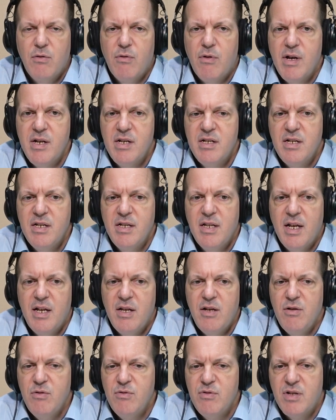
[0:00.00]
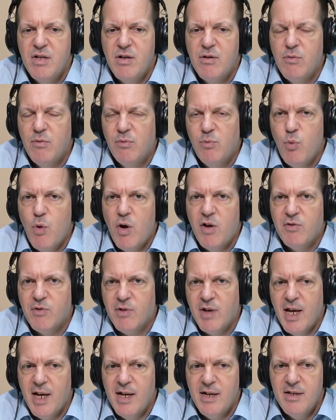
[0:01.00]
crazy, they'd use their water
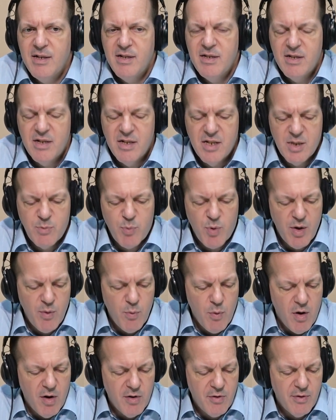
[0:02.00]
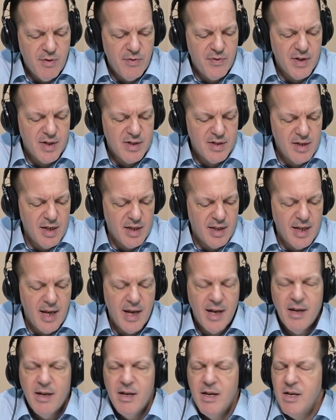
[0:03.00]
cannons and spray water and things like
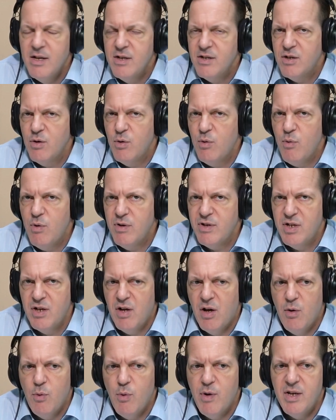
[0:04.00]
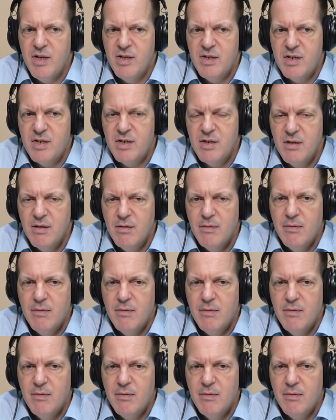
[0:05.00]
that. So it wasn't always